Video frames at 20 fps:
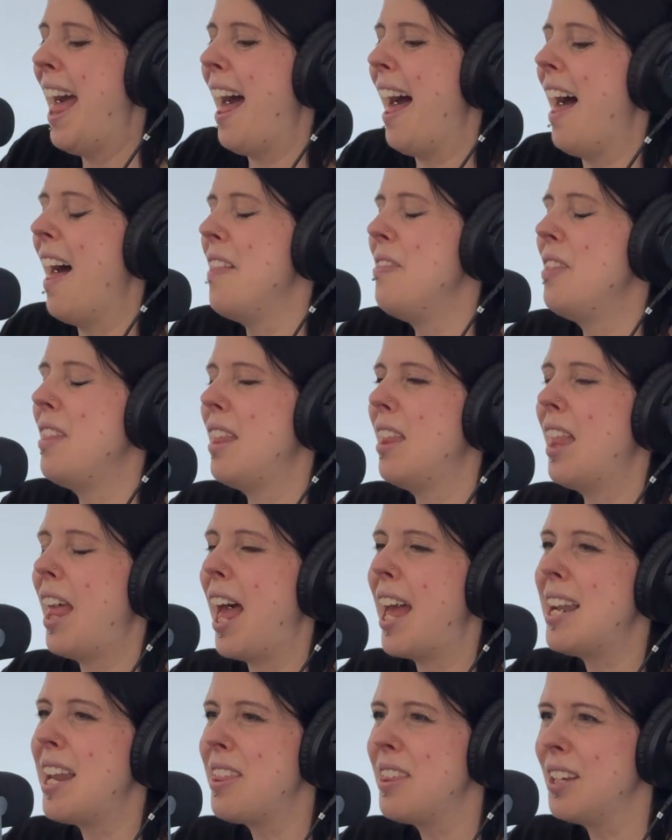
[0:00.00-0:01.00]
And
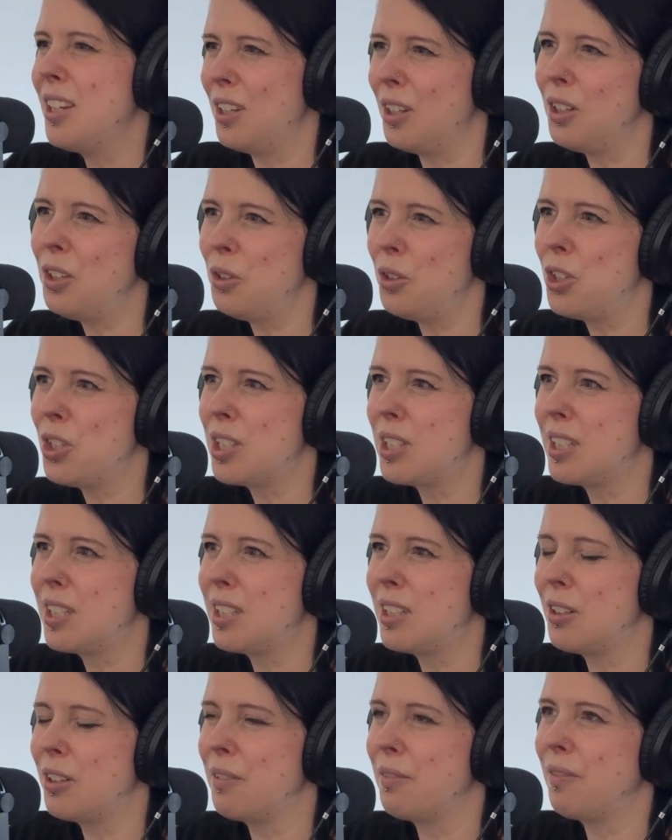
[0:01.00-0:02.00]
I think you just
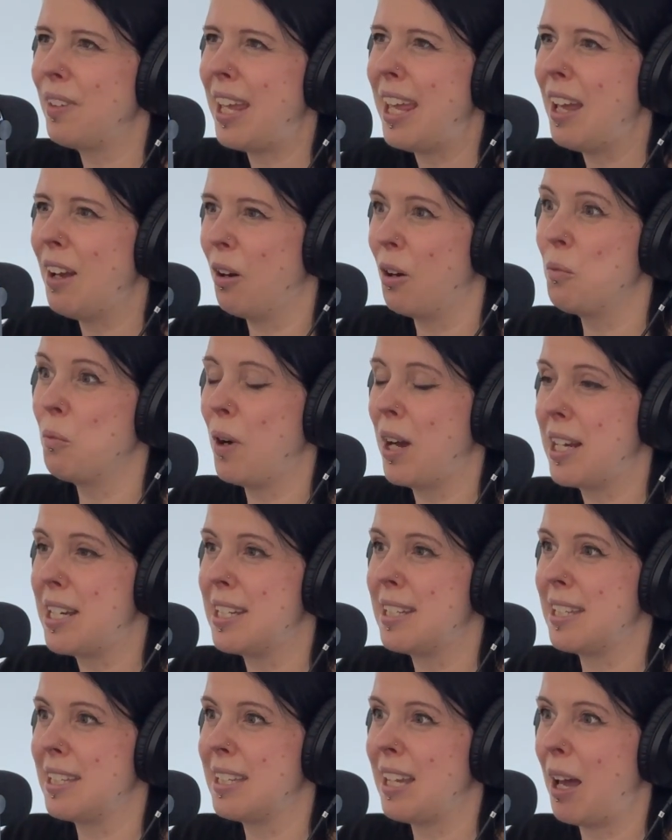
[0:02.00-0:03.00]
sort of hit on why
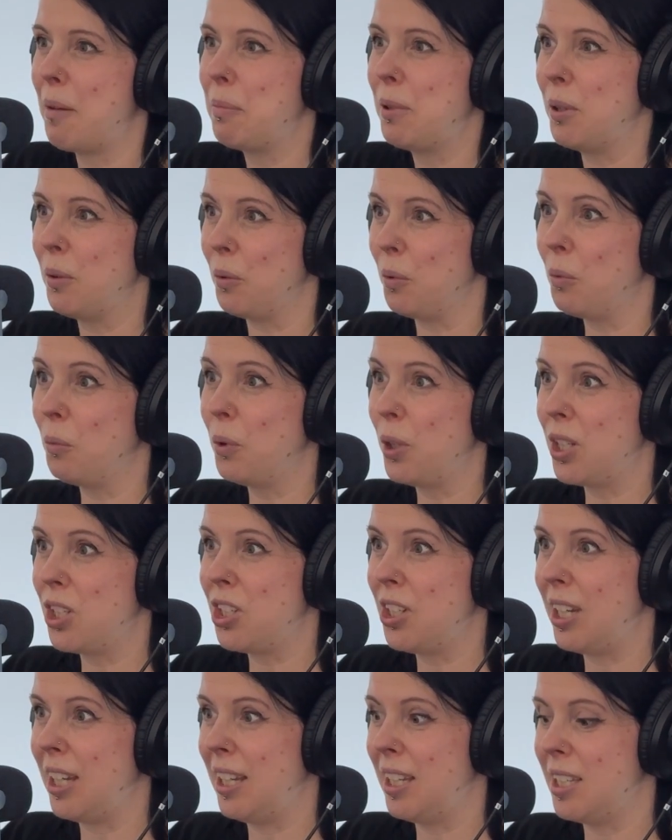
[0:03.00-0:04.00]
does this happen, which
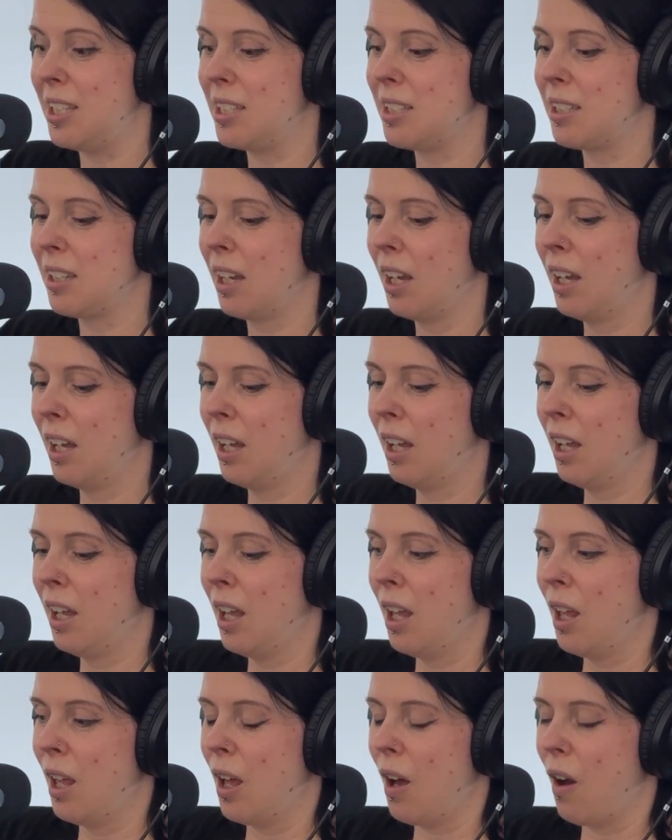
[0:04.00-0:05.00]
is
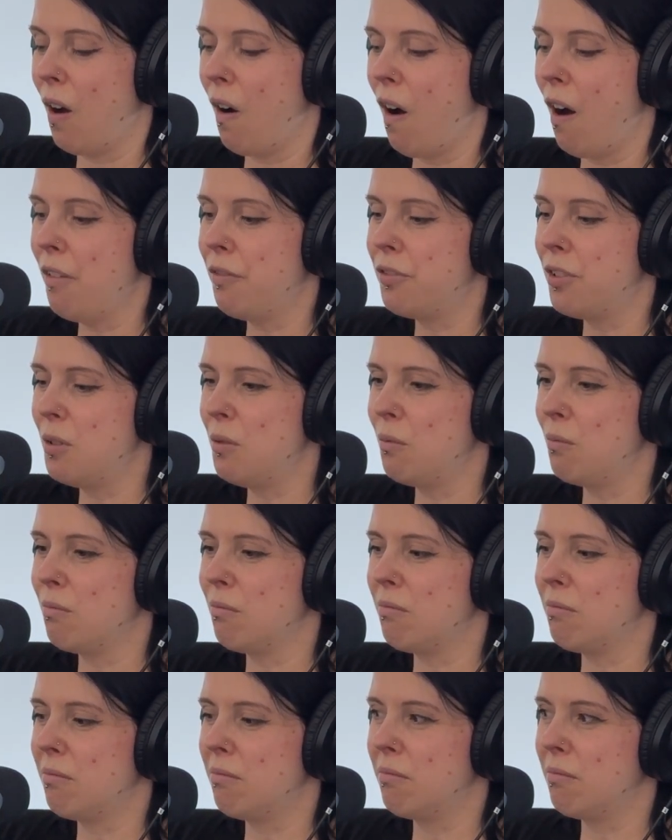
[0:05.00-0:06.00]
often
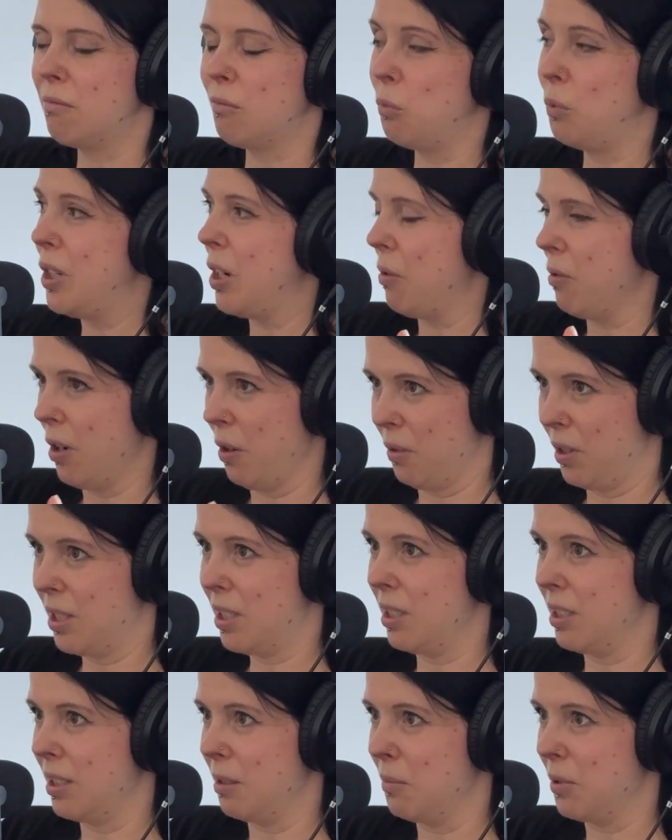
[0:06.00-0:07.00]
we don't know these
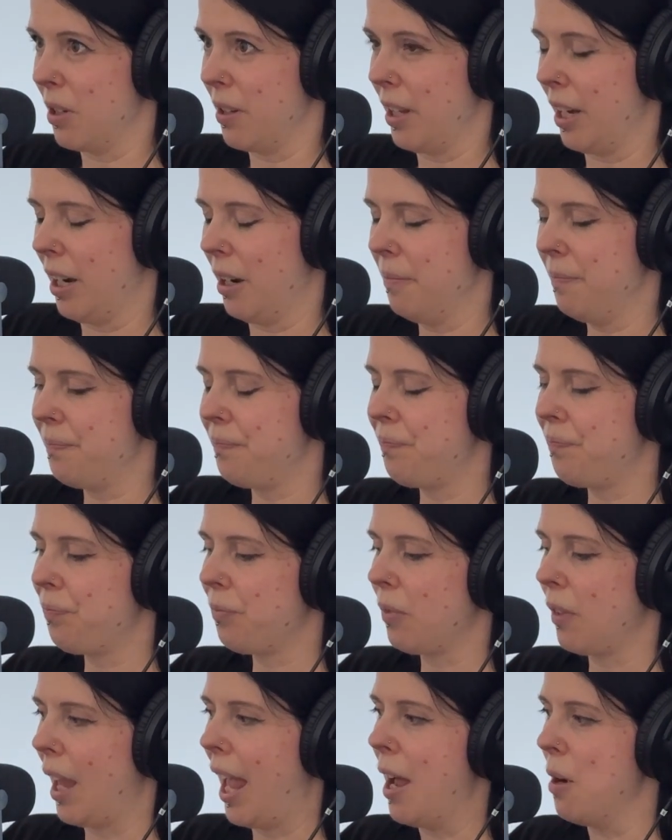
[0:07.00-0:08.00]
systems are there,
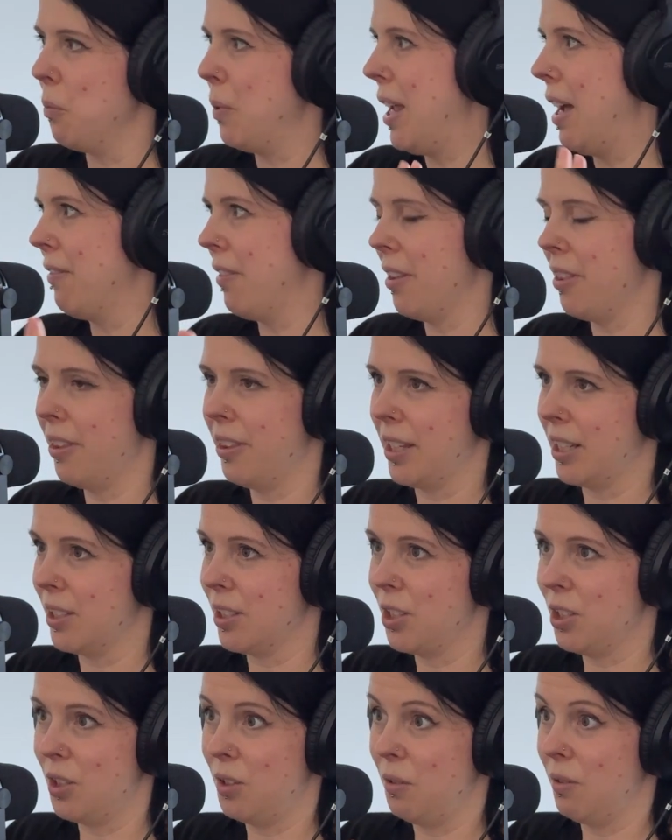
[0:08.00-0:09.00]
and we have other things
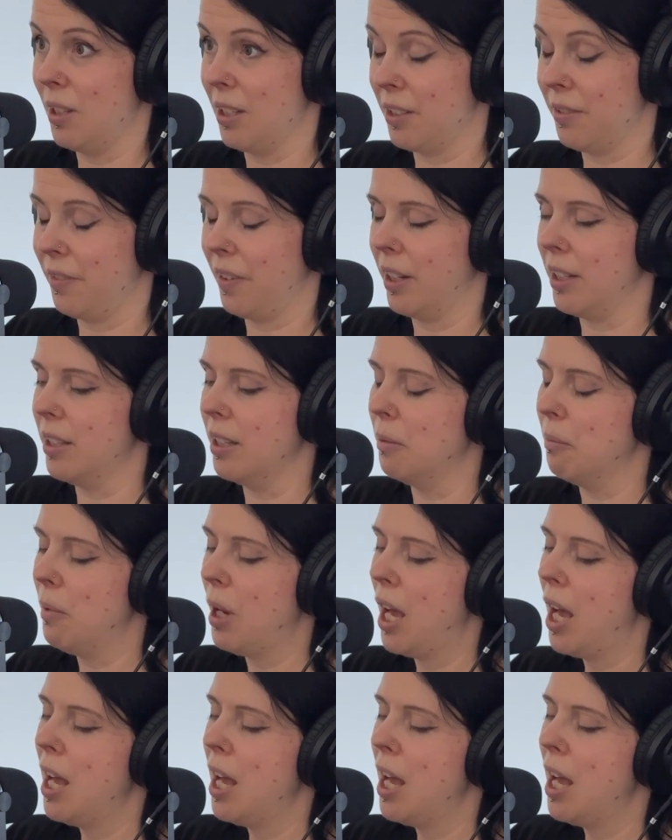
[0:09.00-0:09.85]
to do than to find them.